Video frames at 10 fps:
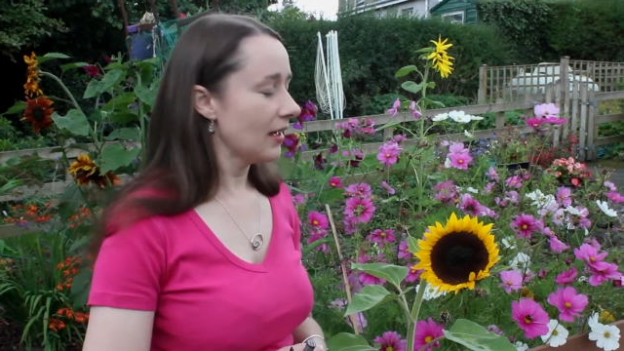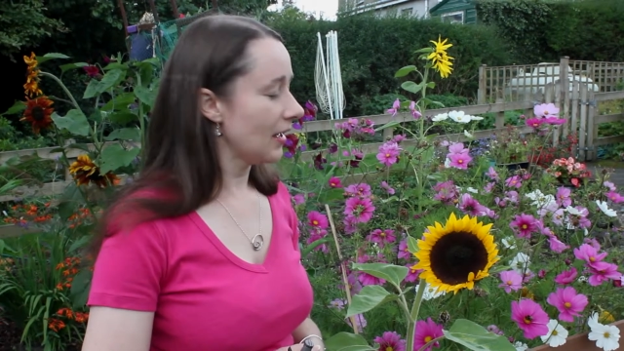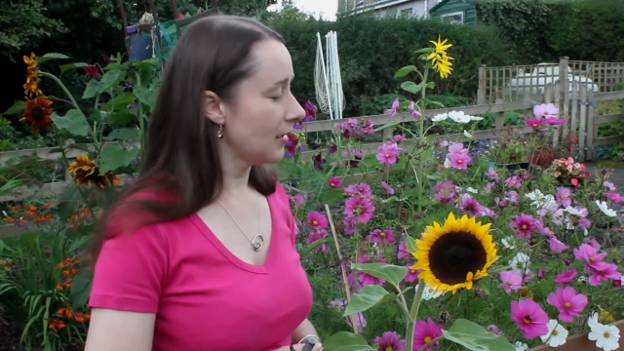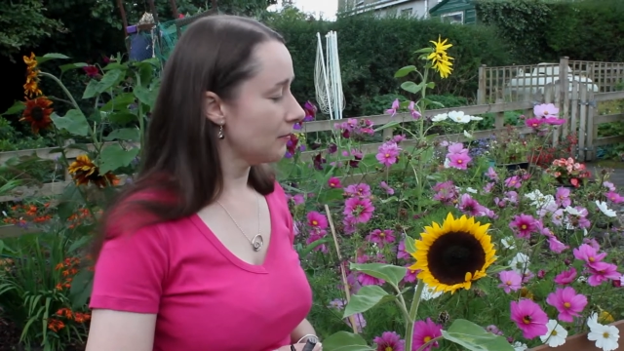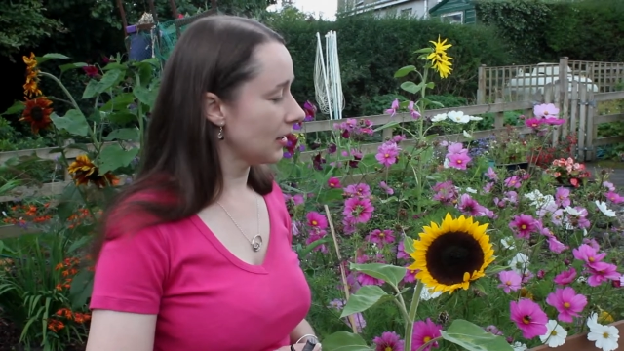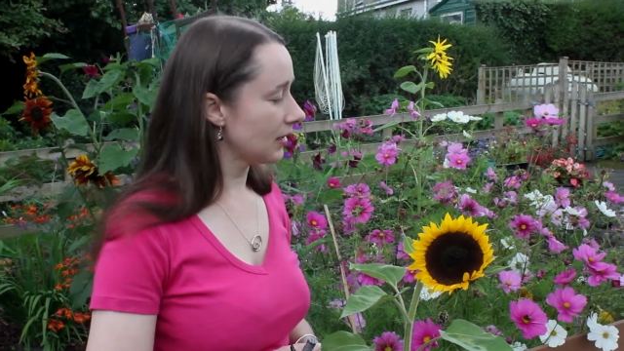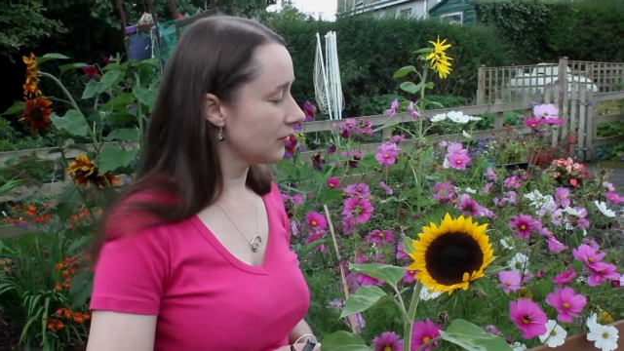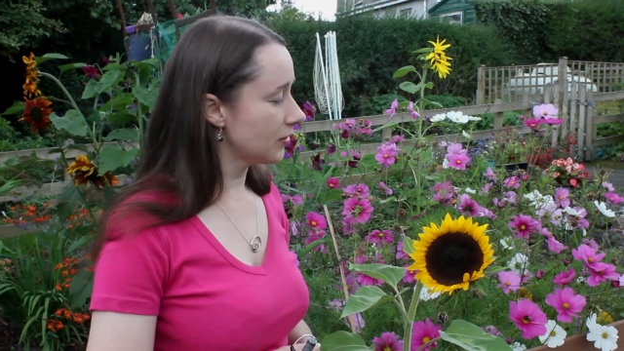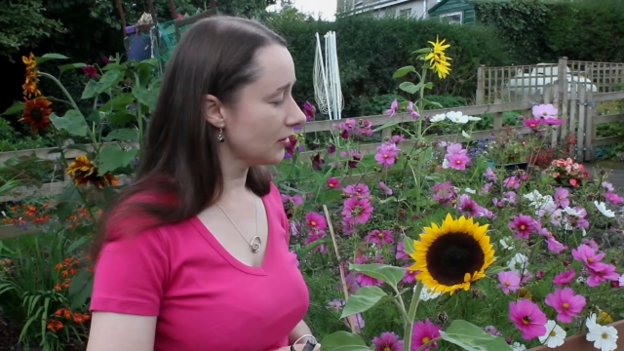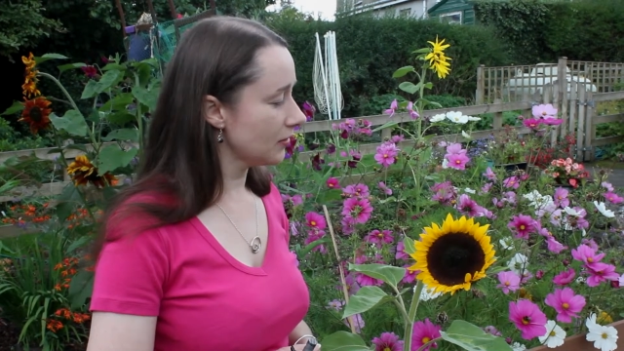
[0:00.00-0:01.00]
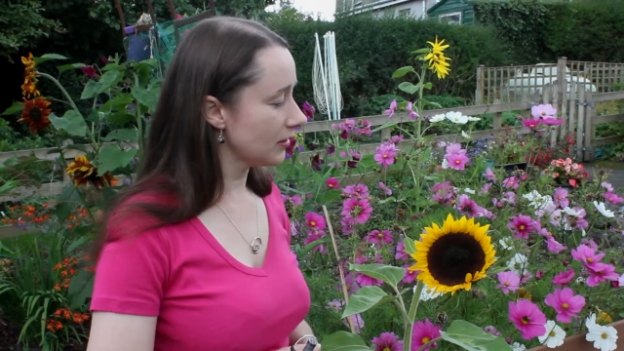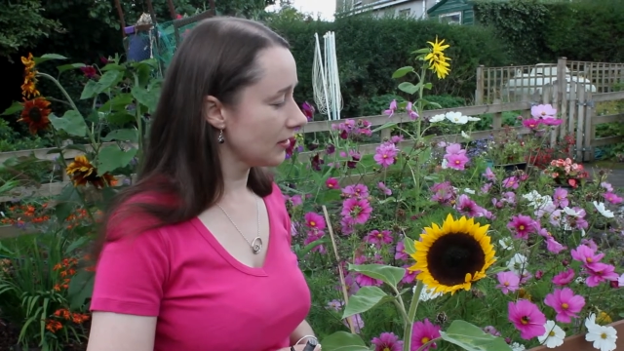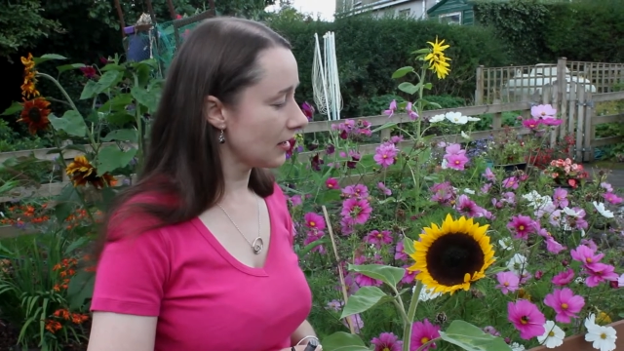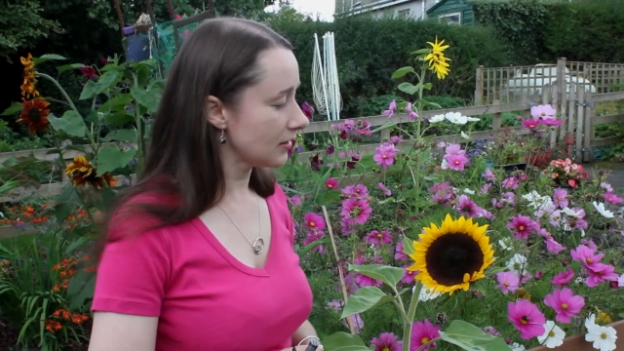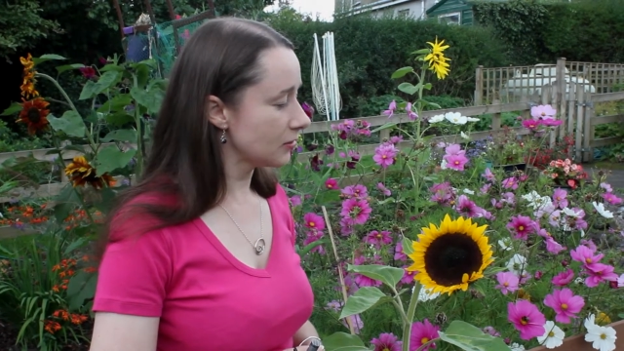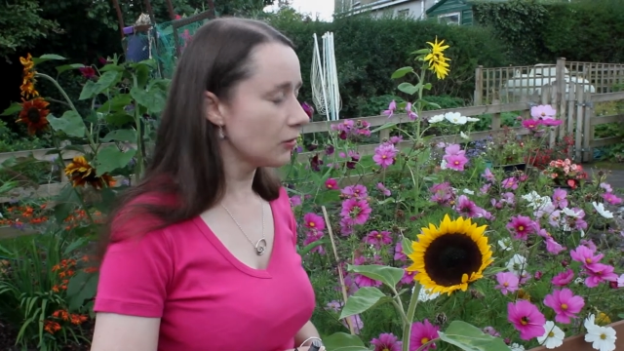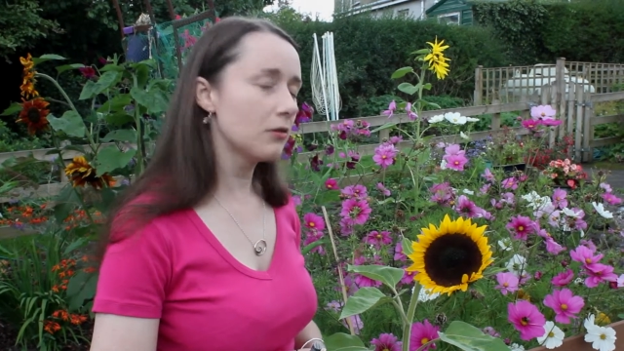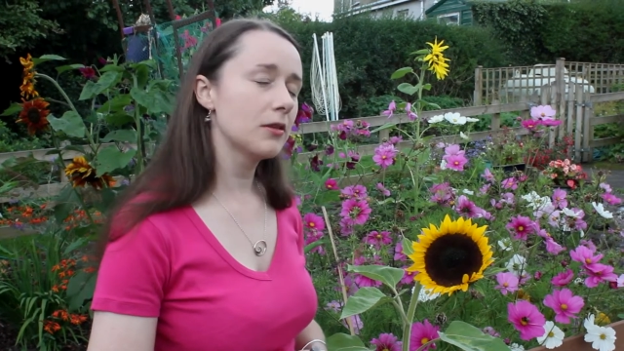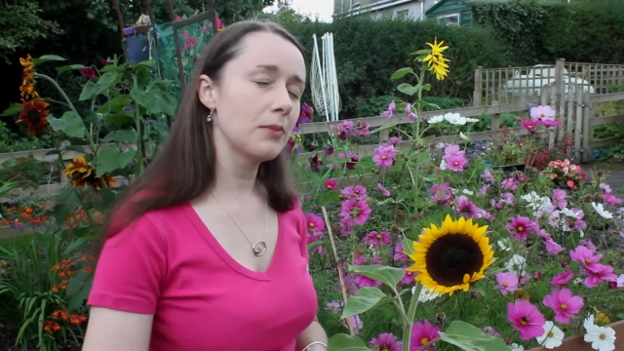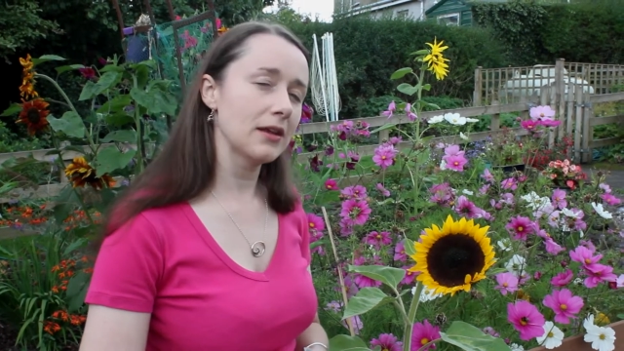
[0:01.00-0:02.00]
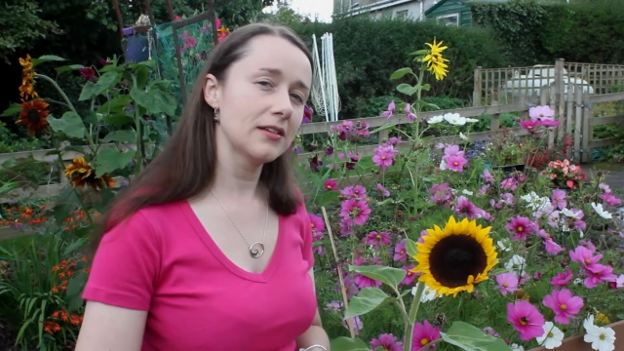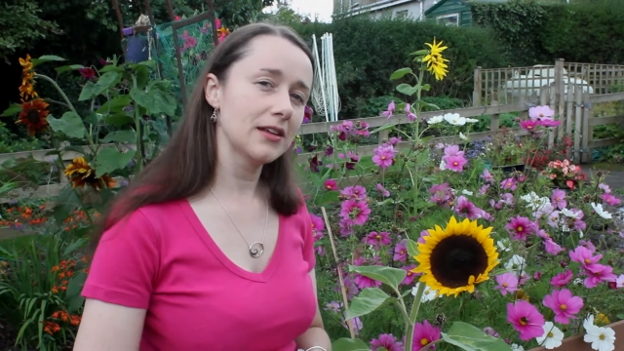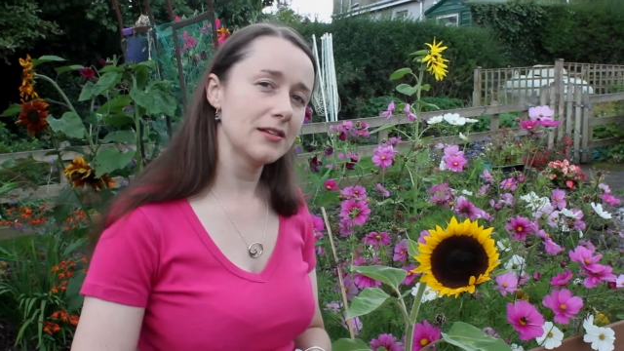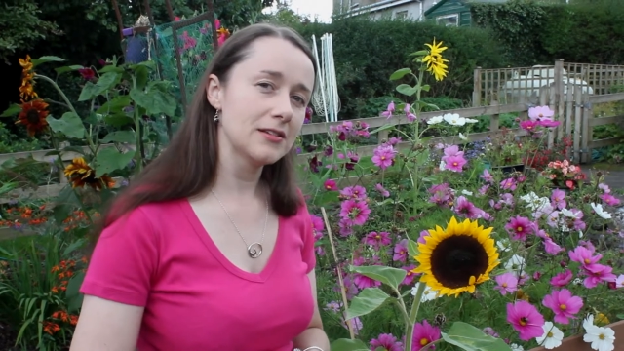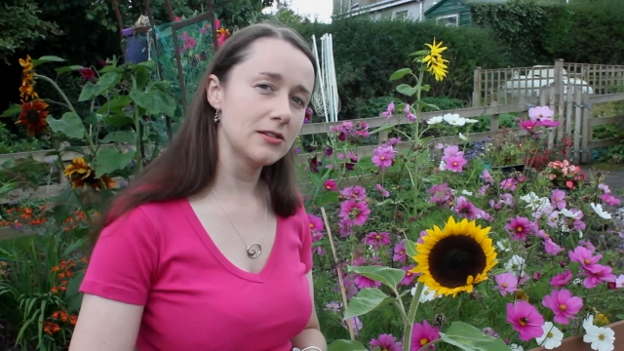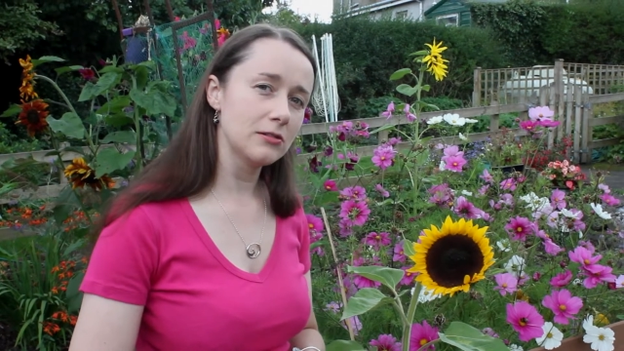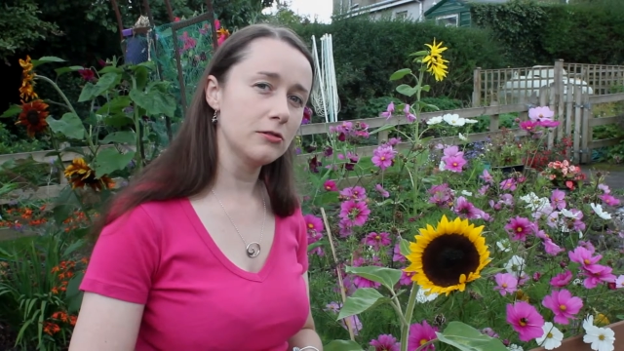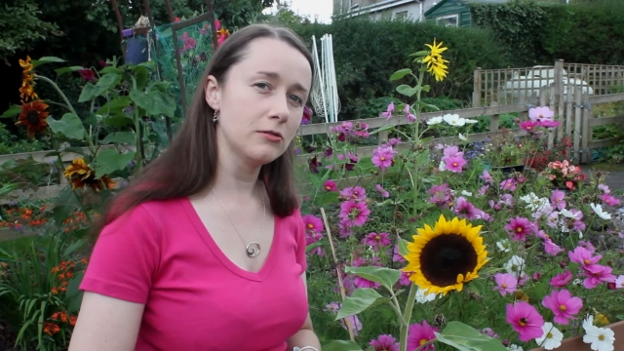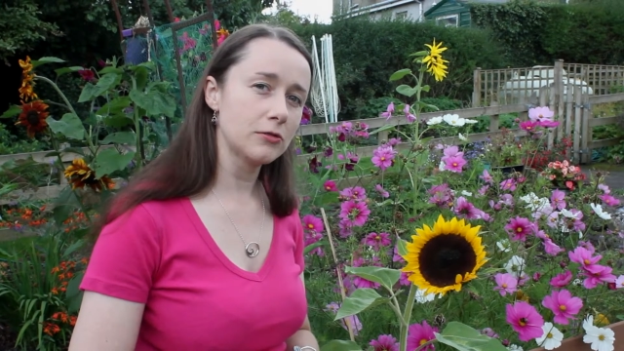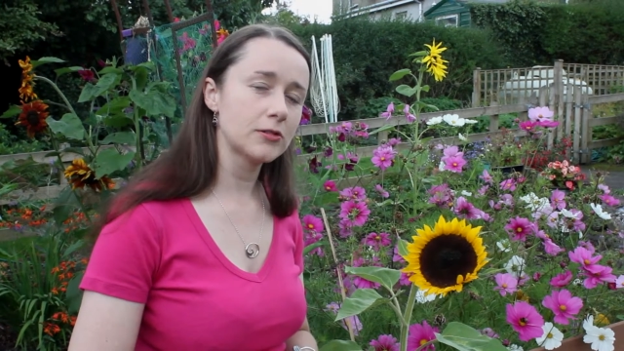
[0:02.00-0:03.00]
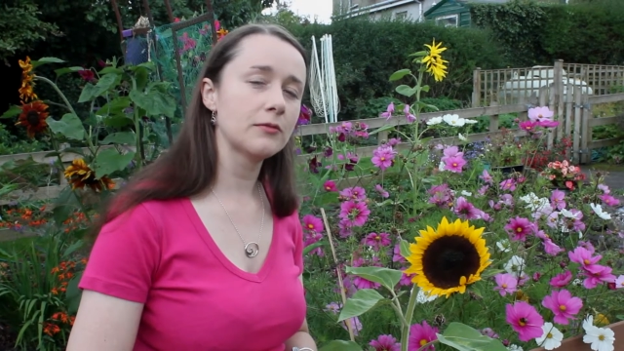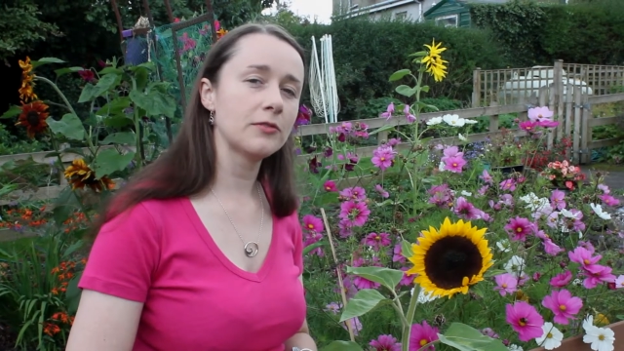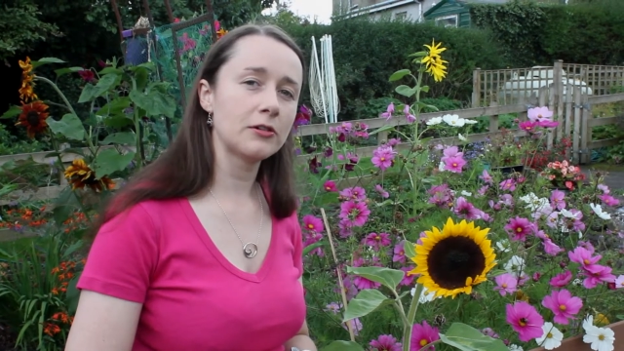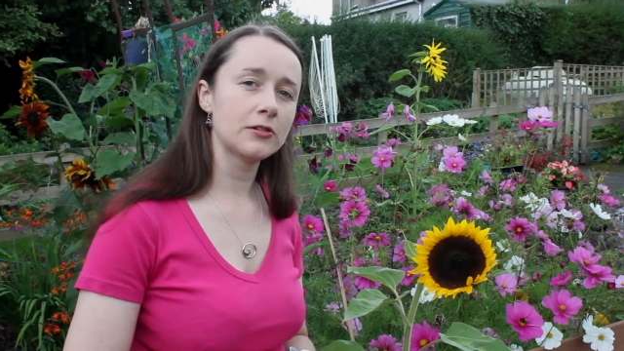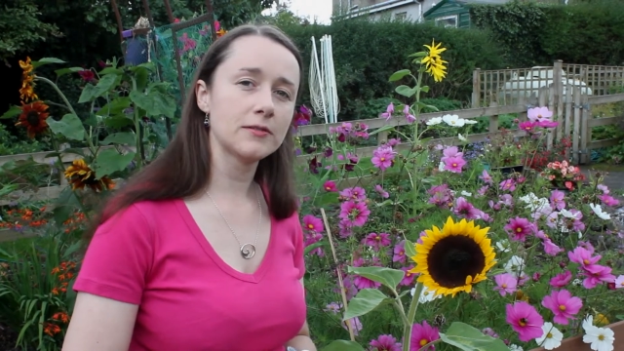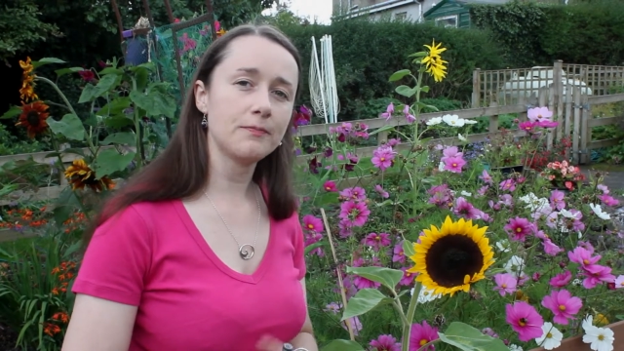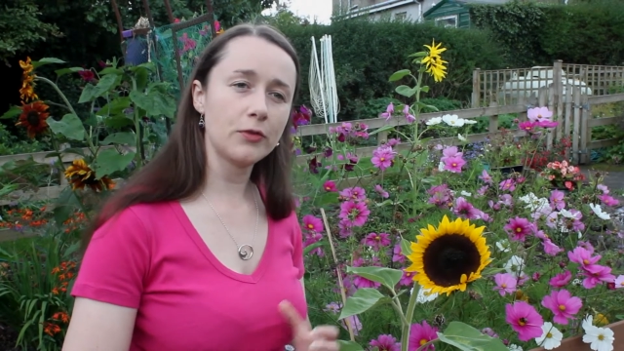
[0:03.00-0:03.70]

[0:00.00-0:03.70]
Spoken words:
And I've discovered that that's not the best thing to do for sunflowers.